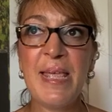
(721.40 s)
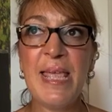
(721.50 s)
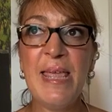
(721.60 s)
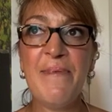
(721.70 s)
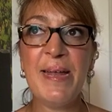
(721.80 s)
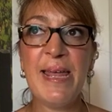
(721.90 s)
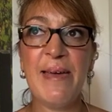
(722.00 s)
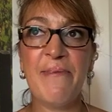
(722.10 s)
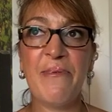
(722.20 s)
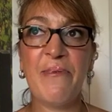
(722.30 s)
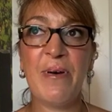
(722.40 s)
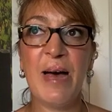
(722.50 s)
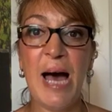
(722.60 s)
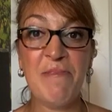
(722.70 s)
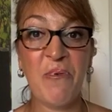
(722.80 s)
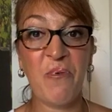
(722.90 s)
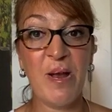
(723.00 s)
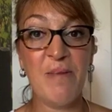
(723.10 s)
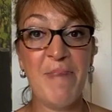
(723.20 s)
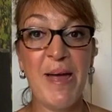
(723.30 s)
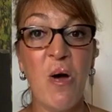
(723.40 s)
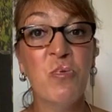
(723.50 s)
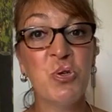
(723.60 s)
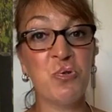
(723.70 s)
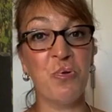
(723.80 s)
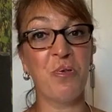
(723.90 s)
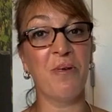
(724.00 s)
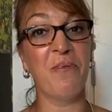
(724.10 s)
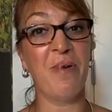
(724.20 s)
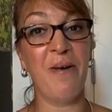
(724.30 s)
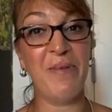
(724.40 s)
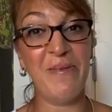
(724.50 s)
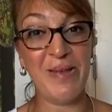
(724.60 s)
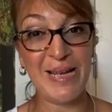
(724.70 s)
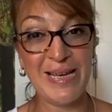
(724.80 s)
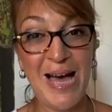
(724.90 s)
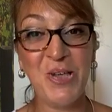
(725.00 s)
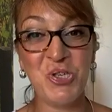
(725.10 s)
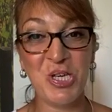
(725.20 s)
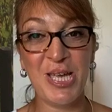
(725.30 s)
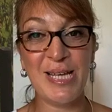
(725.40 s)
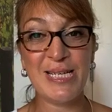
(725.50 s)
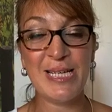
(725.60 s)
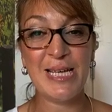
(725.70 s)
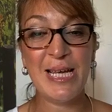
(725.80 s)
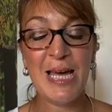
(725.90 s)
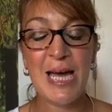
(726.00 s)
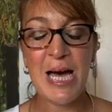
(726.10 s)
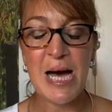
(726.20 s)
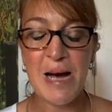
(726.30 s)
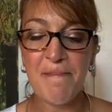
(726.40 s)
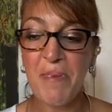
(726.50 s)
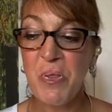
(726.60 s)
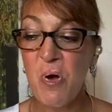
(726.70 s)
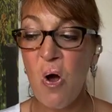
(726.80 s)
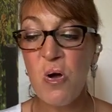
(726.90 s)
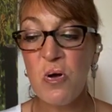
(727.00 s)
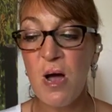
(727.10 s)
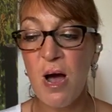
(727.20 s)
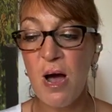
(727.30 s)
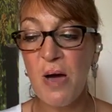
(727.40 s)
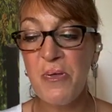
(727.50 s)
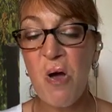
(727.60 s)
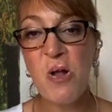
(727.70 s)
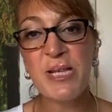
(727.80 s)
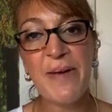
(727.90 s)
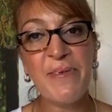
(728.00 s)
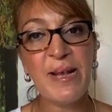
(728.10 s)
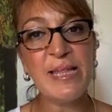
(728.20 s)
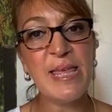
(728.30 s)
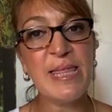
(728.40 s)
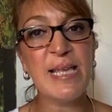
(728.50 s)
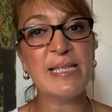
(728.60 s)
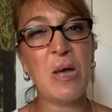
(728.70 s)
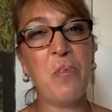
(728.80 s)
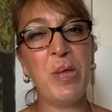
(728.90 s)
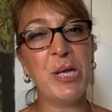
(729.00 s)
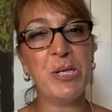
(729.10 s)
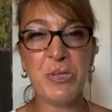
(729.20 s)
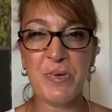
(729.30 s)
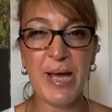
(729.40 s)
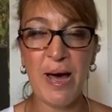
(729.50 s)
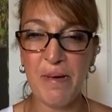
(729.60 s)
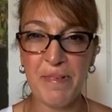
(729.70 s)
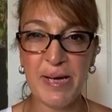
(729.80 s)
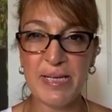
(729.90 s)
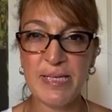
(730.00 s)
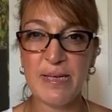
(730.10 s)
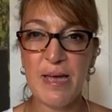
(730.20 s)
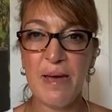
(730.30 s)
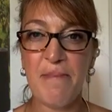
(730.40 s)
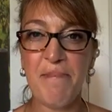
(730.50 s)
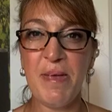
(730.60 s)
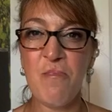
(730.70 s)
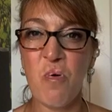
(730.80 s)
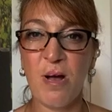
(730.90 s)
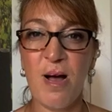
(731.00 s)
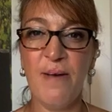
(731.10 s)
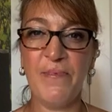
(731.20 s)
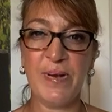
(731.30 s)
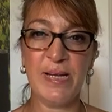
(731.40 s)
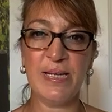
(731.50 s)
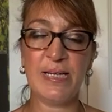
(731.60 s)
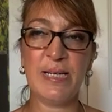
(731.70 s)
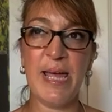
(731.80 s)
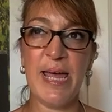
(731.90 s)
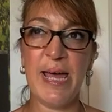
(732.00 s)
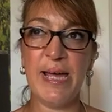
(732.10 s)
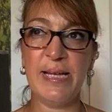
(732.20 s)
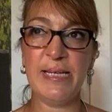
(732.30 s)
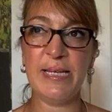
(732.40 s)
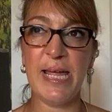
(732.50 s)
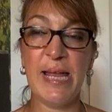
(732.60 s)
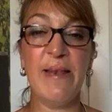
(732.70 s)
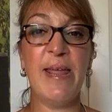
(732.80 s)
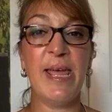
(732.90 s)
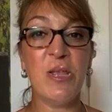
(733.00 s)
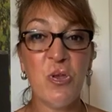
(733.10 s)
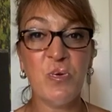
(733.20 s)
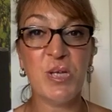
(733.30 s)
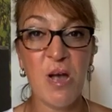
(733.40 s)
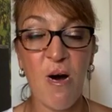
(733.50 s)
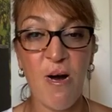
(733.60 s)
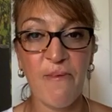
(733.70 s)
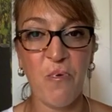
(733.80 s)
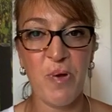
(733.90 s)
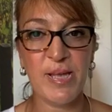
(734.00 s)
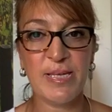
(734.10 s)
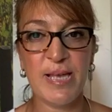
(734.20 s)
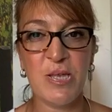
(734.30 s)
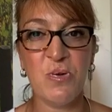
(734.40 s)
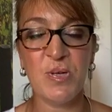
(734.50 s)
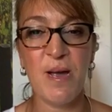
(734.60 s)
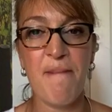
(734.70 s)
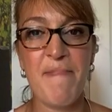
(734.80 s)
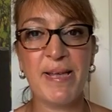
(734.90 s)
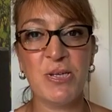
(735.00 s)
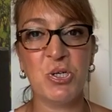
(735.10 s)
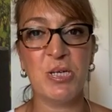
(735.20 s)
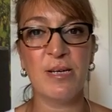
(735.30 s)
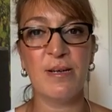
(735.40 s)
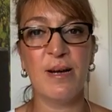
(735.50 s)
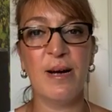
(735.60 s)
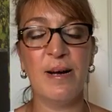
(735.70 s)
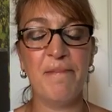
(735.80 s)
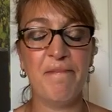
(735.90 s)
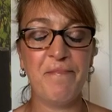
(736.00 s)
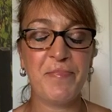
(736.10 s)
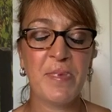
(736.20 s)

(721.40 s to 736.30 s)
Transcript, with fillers: even if I'm afraid of my own truth of, of even acknowledging it. Um, but there are there are definitely things that we can do to help us be more confident and in, in using our voice and using our messaging, um,